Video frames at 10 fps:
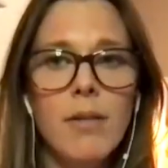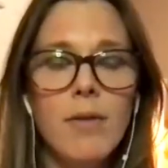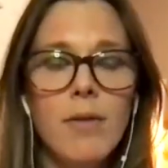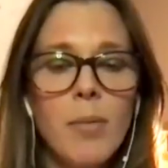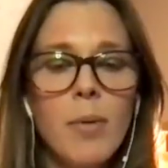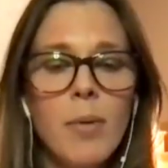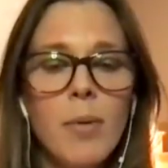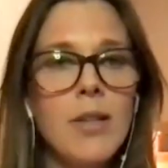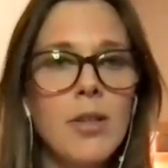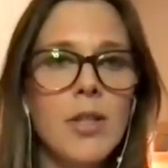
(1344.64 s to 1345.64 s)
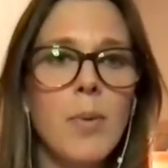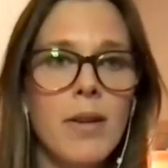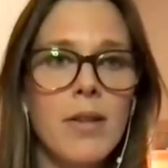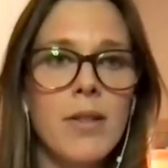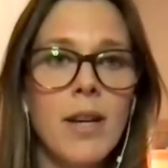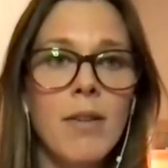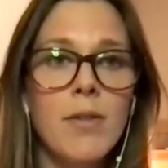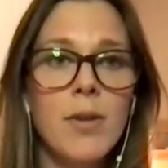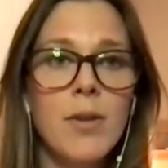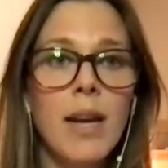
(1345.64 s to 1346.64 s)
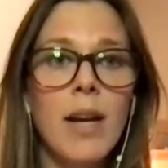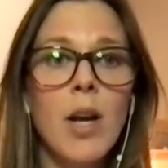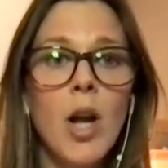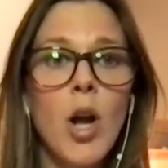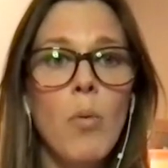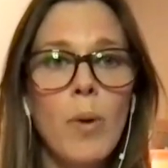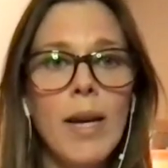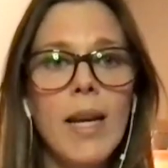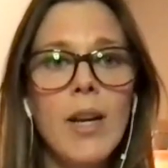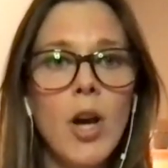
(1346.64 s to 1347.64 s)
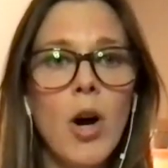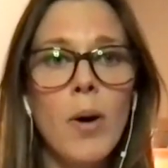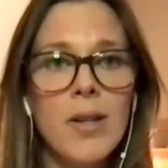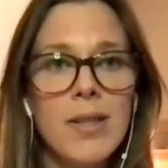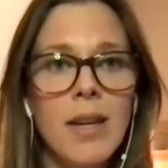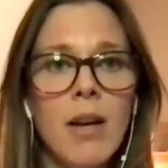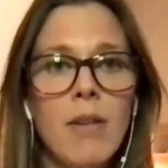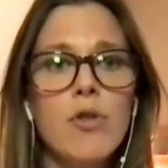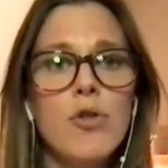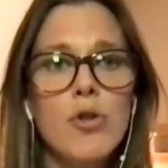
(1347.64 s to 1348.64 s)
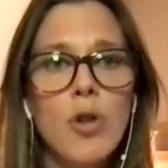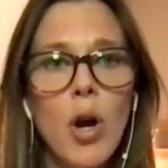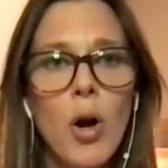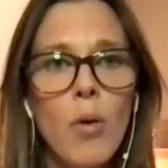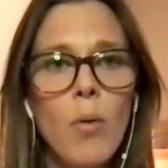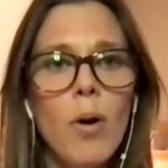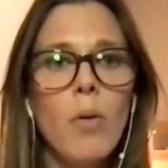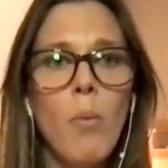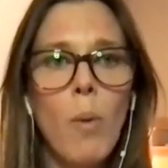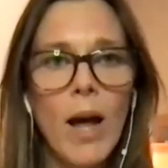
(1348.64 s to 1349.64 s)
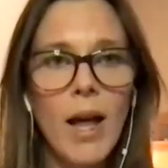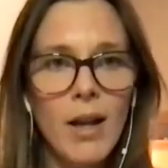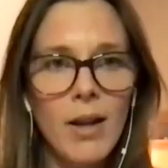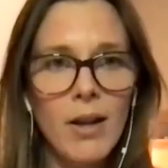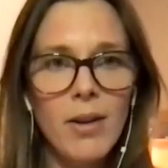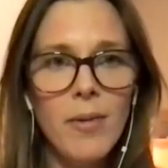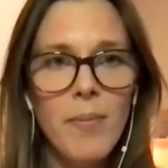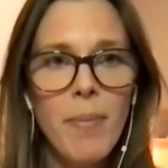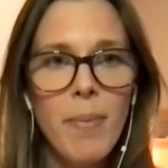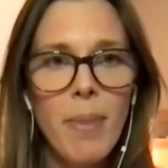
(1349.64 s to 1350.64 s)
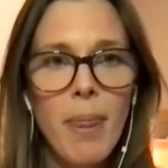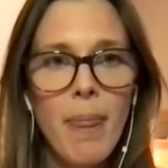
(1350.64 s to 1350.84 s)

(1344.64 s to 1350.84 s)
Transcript: Form a relationship with ourselves so that we know ourselves so well